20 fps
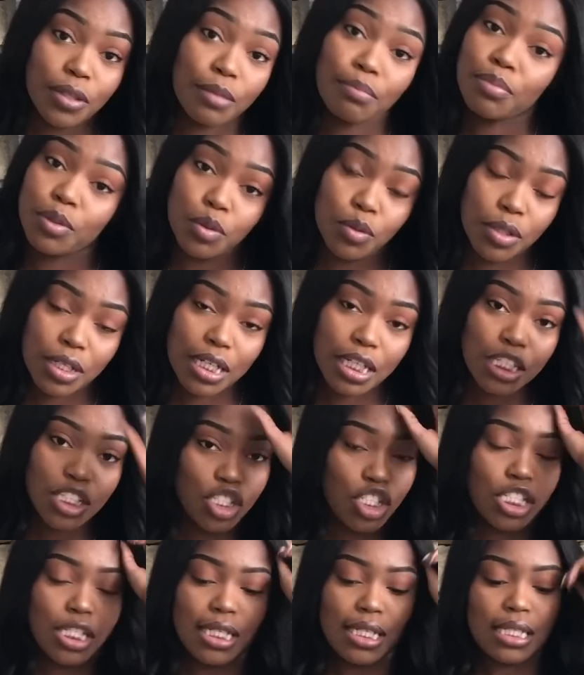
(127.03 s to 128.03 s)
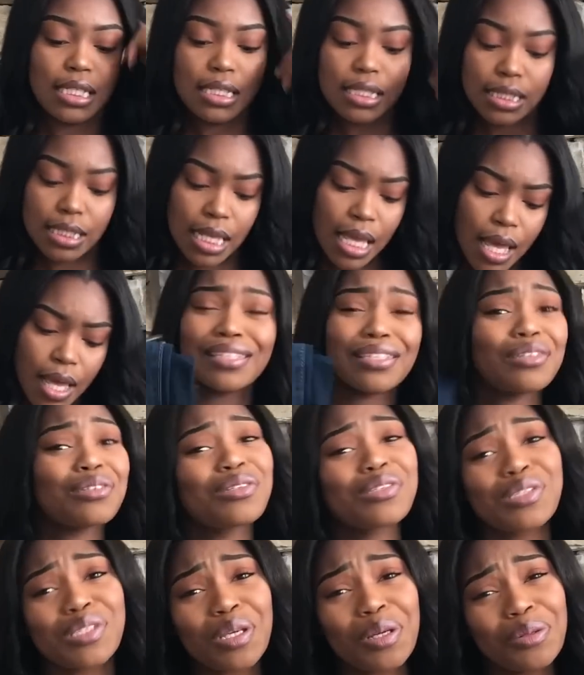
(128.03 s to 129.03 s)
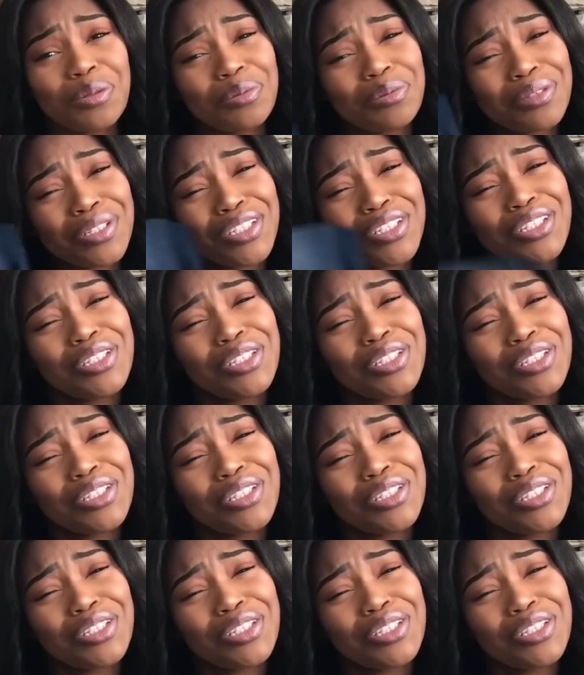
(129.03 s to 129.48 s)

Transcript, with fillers: with bootcut cut jeans. They're so